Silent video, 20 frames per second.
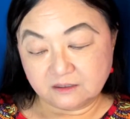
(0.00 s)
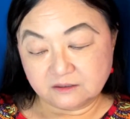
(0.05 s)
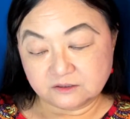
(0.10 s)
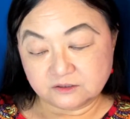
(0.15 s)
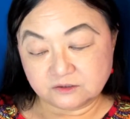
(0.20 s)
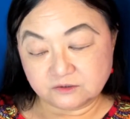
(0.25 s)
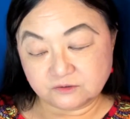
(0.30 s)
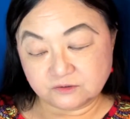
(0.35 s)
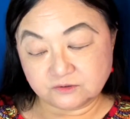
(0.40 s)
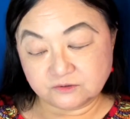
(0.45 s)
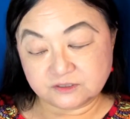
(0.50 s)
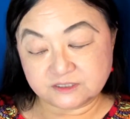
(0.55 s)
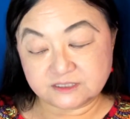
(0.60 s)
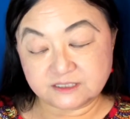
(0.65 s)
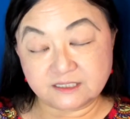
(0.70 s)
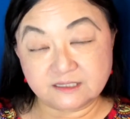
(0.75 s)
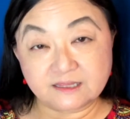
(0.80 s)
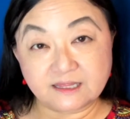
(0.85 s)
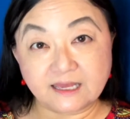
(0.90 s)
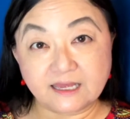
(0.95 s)
Do you
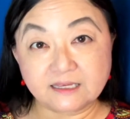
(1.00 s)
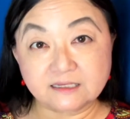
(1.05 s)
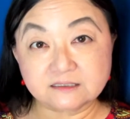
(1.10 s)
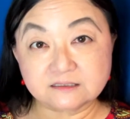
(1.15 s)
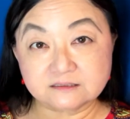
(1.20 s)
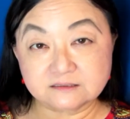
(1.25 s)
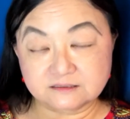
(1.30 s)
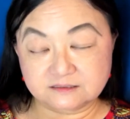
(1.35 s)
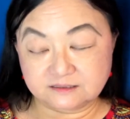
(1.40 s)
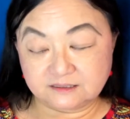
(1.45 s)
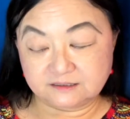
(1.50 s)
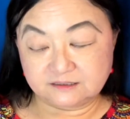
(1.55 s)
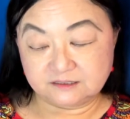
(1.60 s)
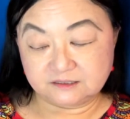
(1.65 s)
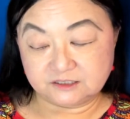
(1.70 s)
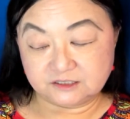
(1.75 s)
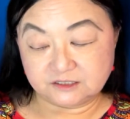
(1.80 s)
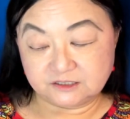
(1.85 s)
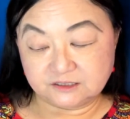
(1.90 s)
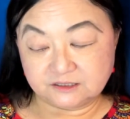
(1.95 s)
see that? Said the
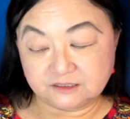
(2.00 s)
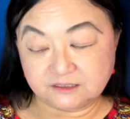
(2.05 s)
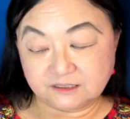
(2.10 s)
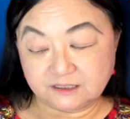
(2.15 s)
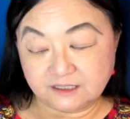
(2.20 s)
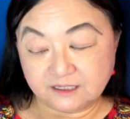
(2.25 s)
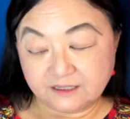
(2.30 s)
Djinn.